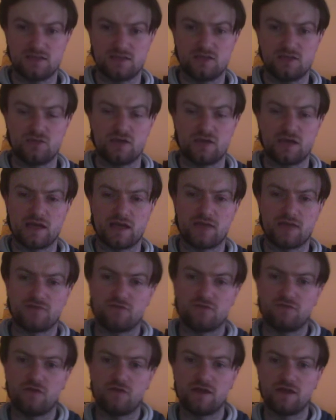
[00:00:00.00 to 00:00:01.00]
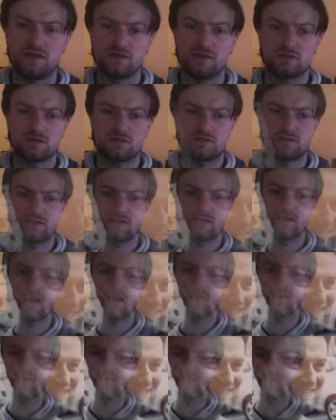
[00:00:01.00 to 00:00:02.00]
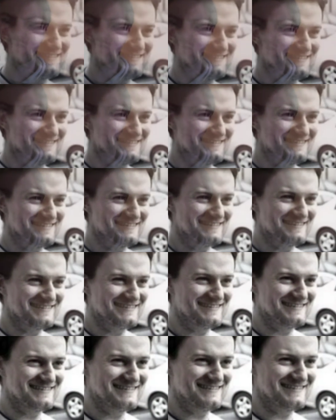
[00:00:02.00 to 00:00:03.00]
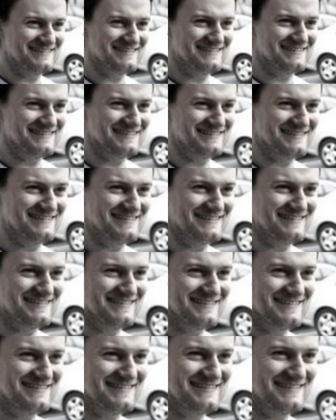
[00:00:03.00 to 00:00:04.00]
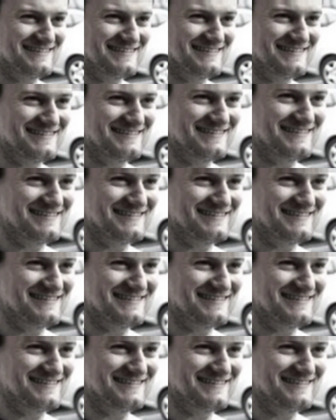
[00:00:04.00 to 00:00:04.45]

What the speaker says: You kind of have to find the common words that are in bios of